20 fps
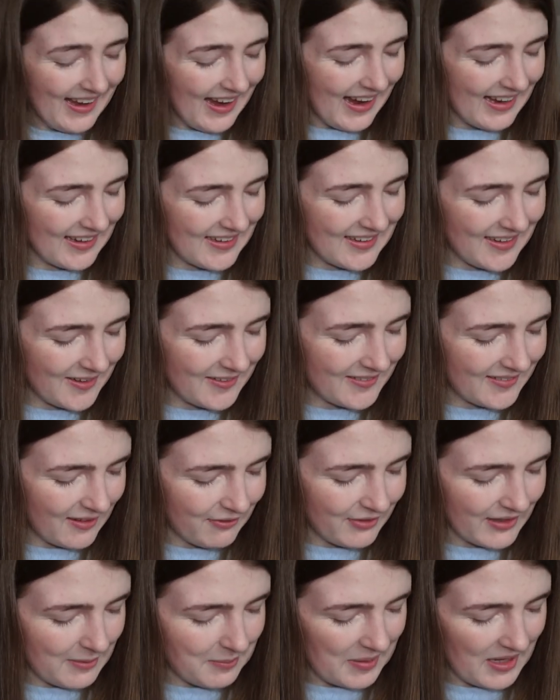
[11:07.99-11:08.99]
And I know
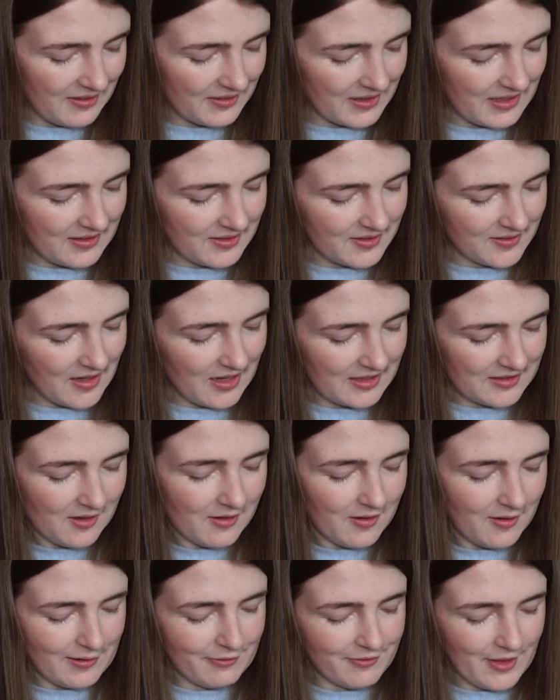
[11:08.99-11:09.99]
nothing about these. I don't
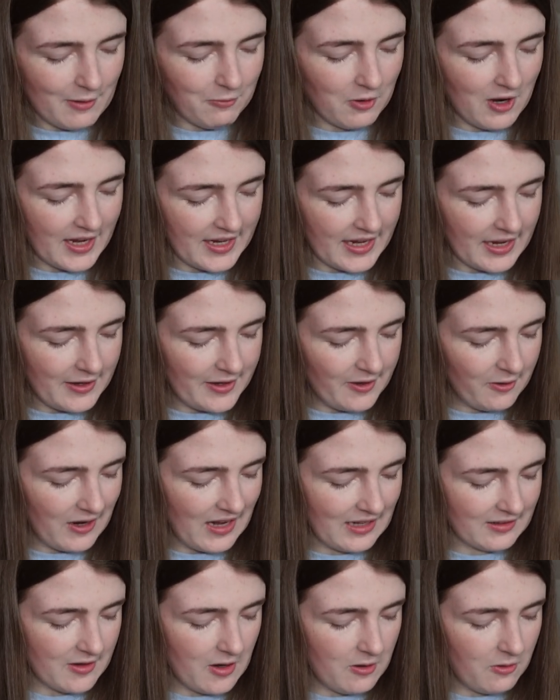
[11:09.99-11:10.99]
know if they're YA or
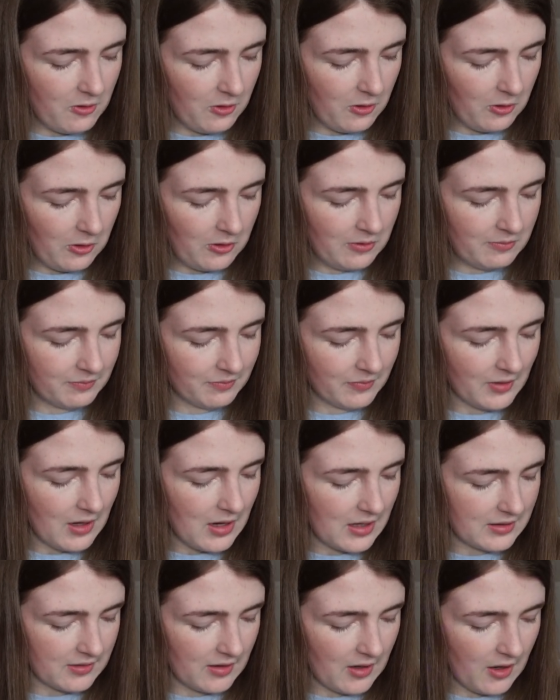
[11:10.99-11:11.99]
adult or
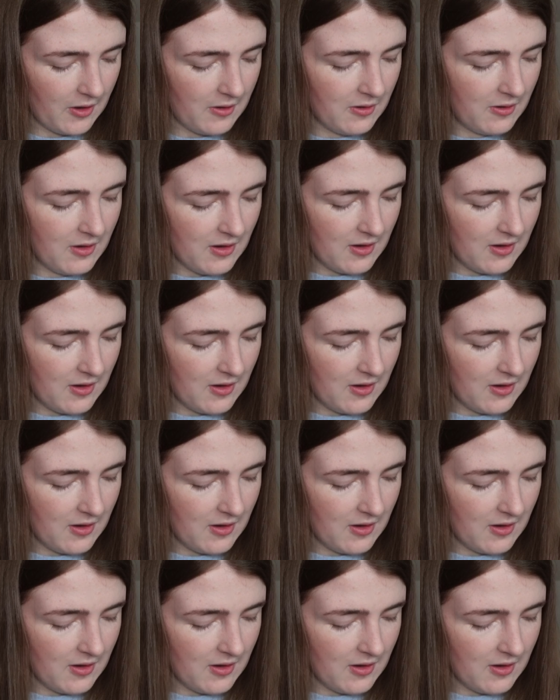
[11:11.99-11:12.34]
I don't know,